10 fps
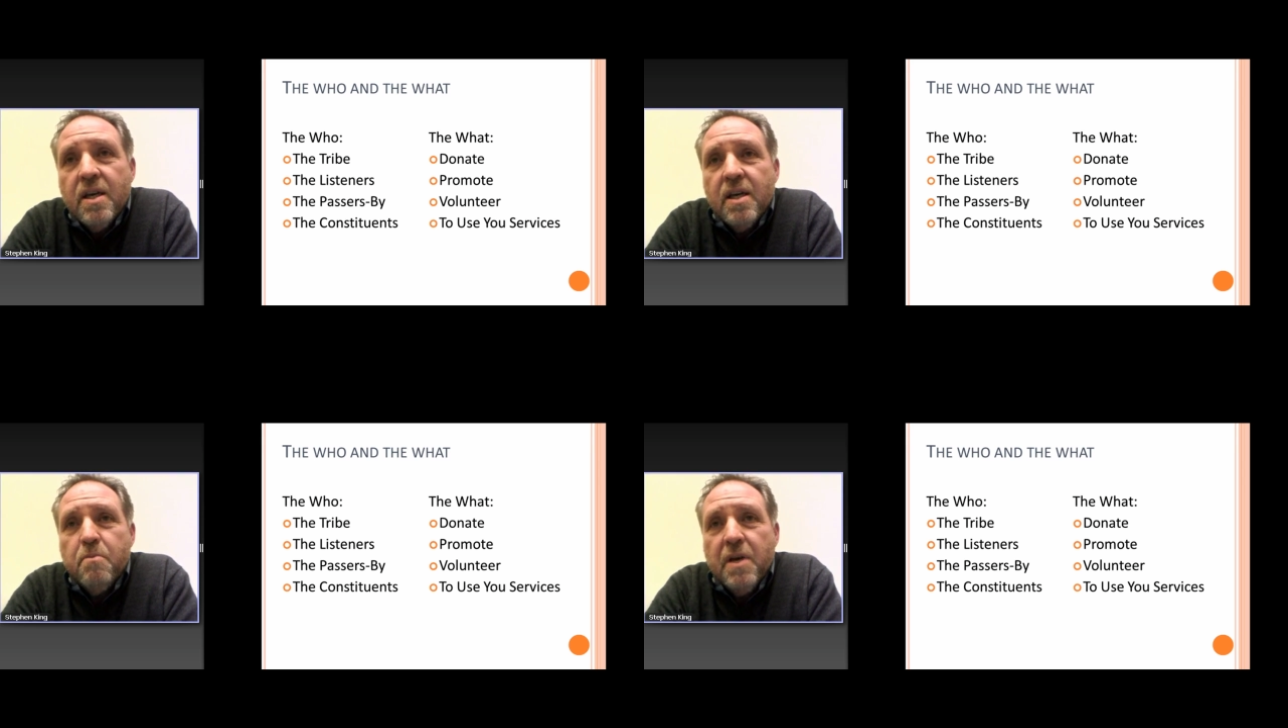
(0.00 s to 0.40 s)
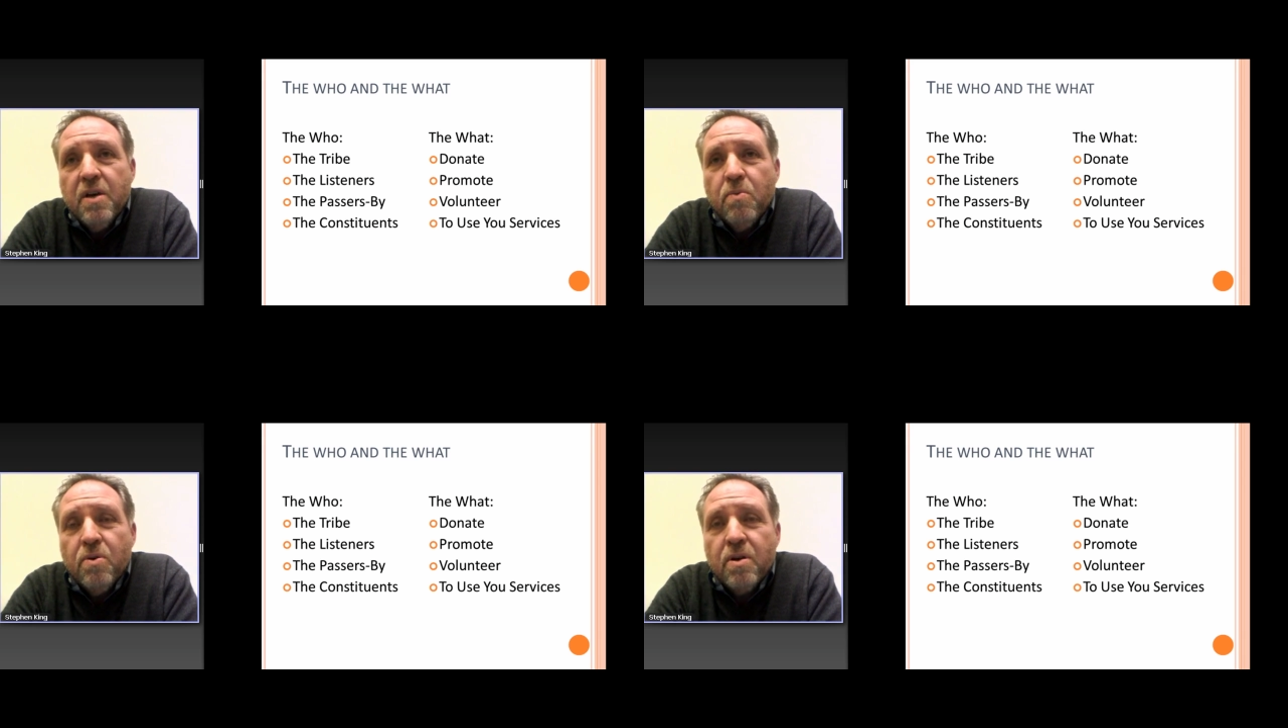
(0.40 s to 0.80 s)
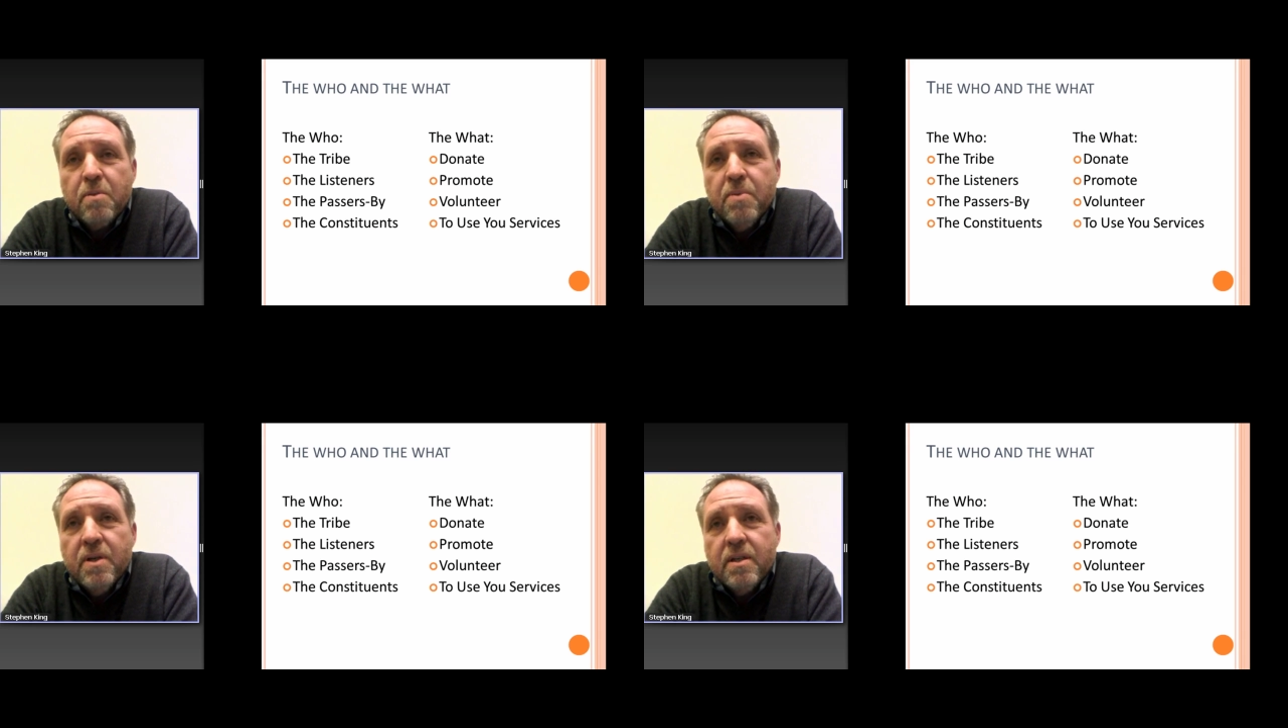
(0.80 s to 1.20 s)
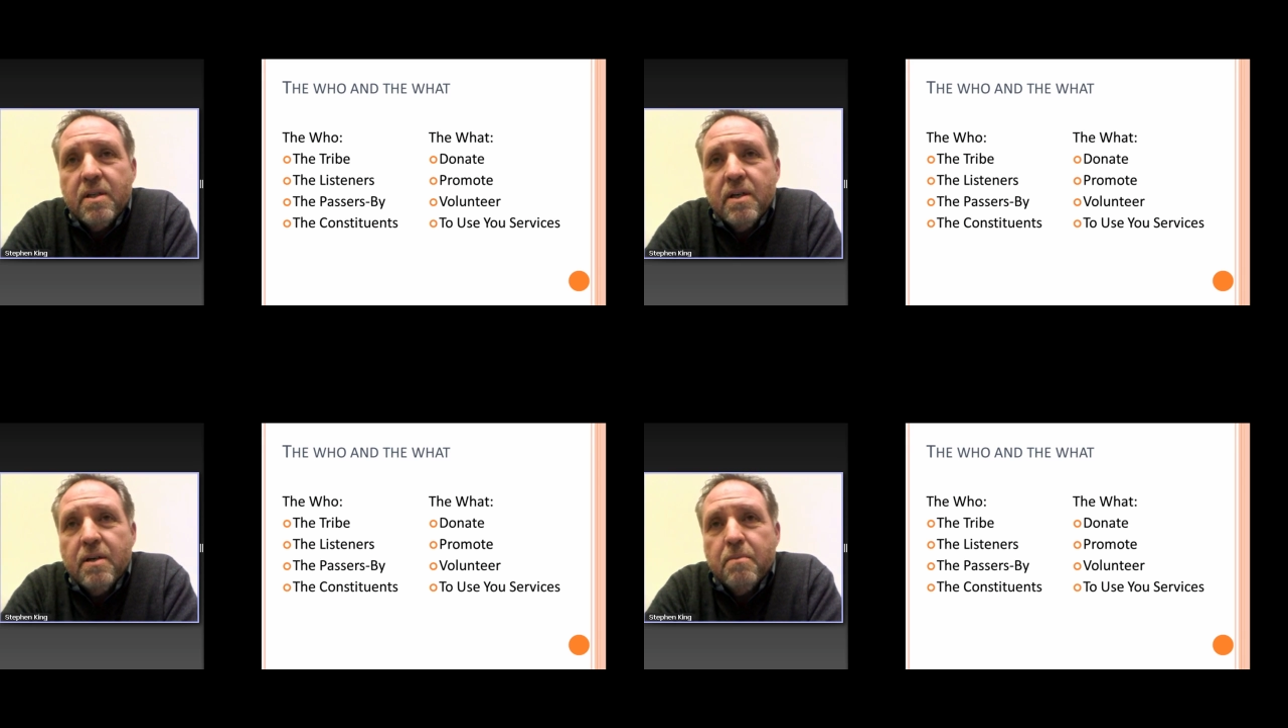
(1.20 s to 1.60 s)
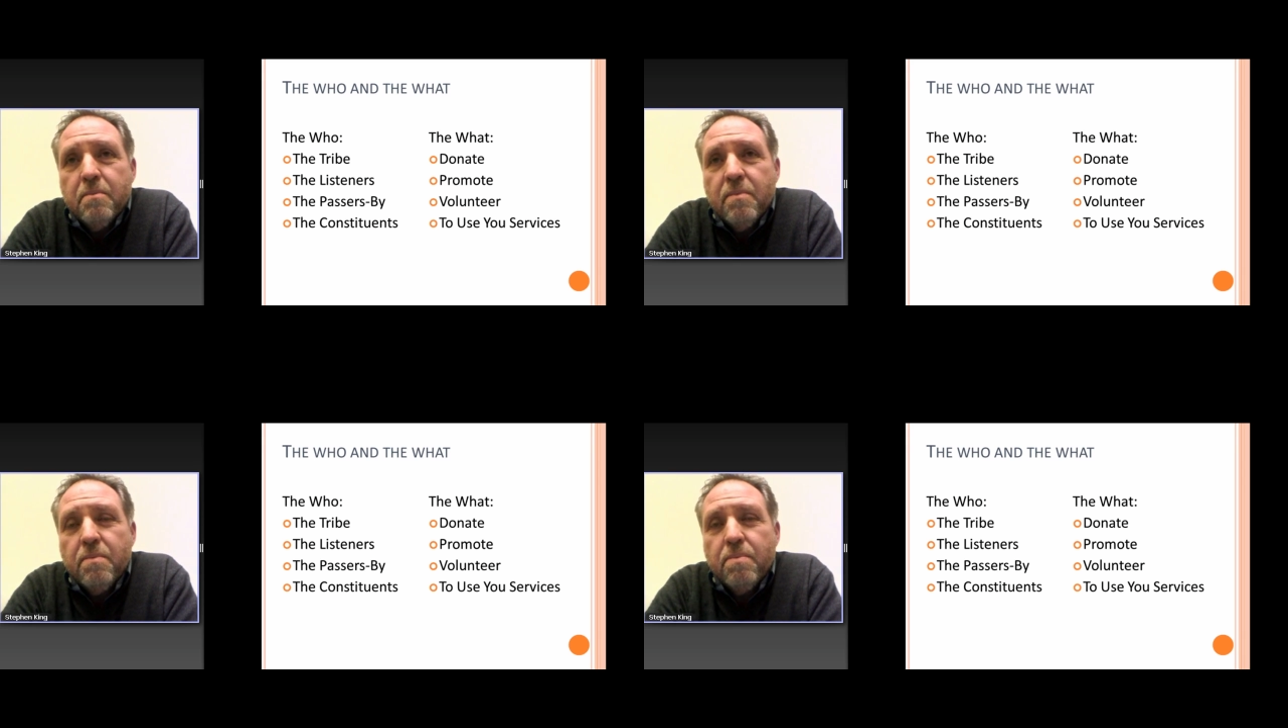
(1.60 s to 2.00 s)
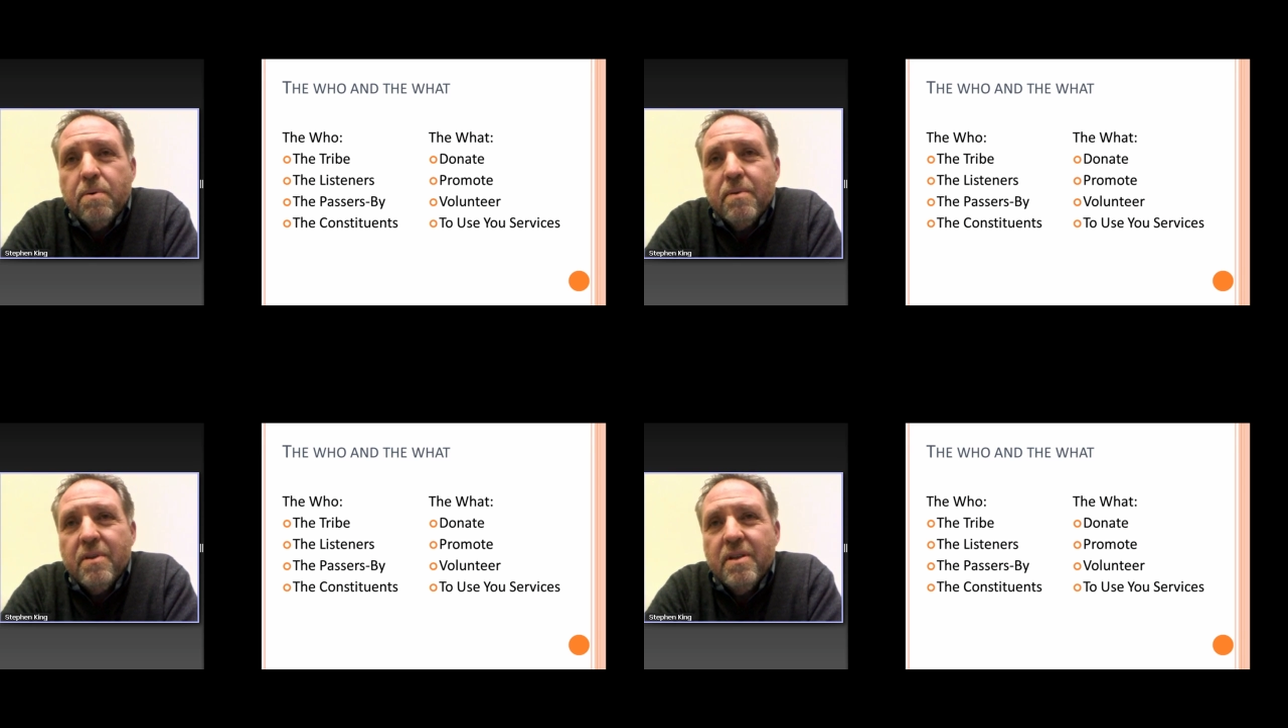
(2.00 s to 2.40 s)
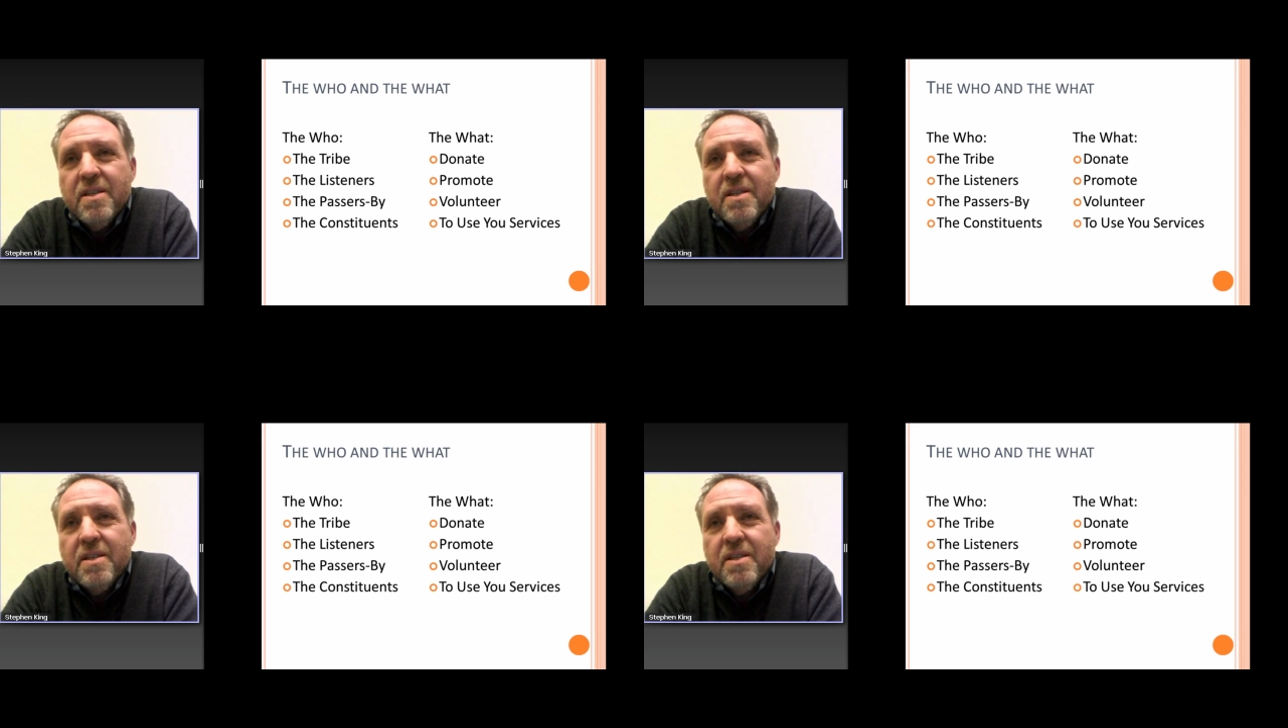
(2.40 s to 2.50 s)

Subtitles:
it may work, but the